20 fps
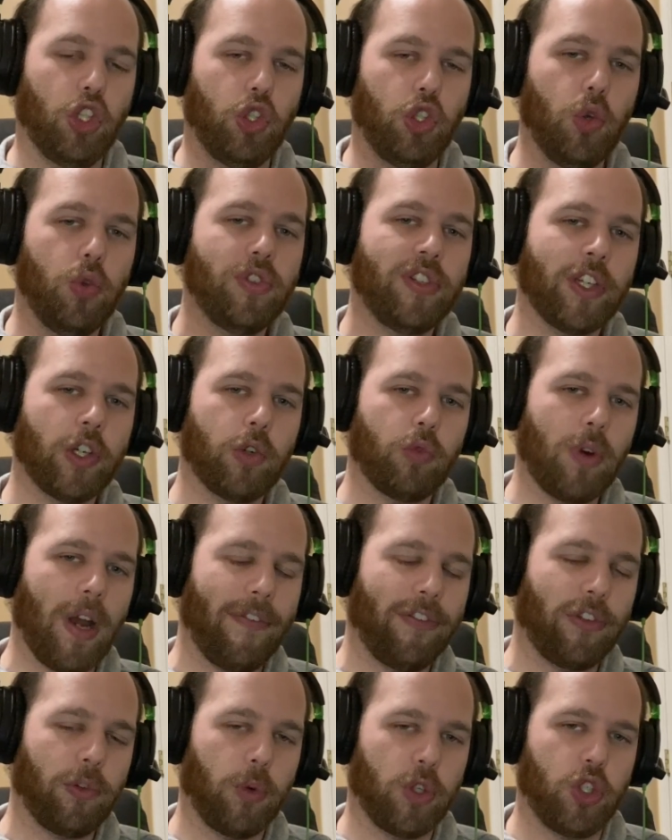Using
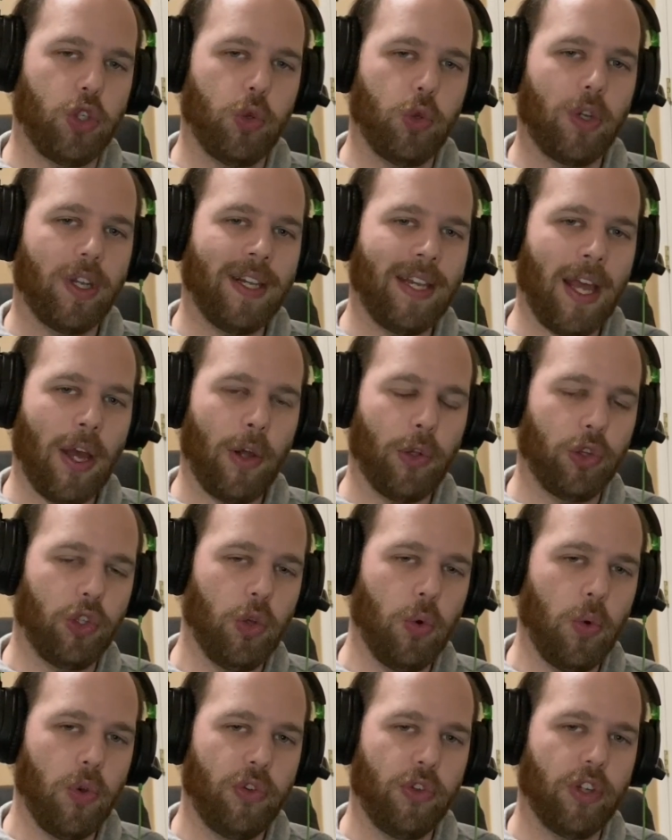refs, what you can now
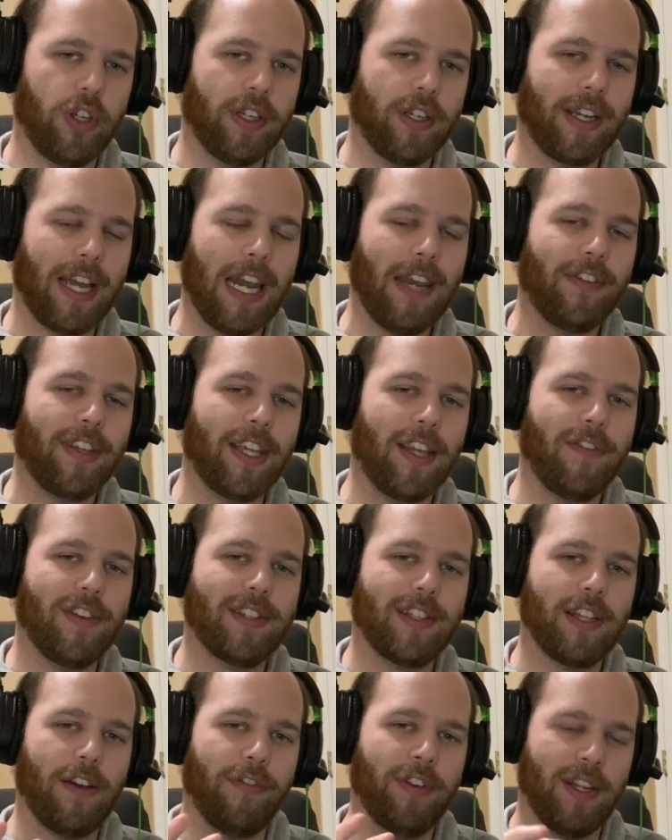do is you can kind of give
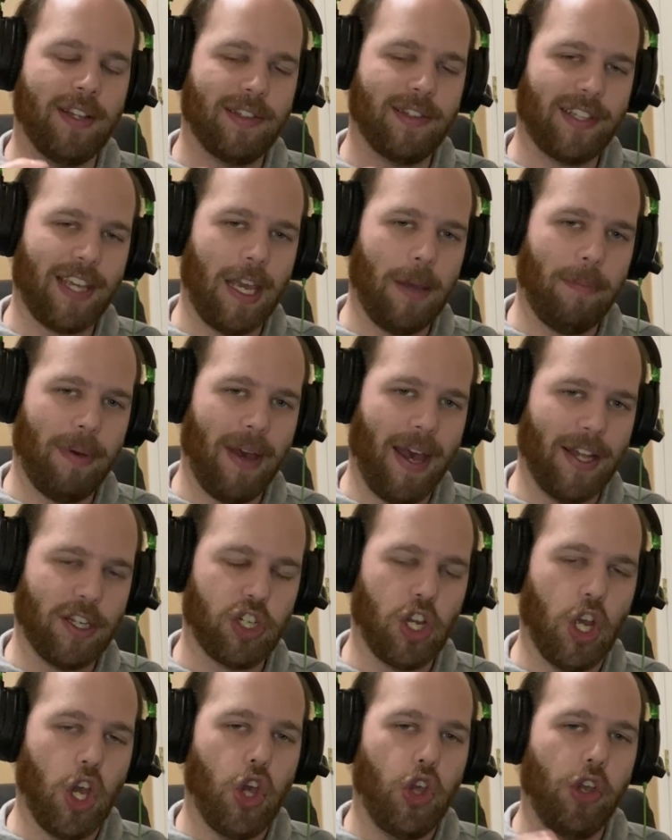yourself an escape hatch.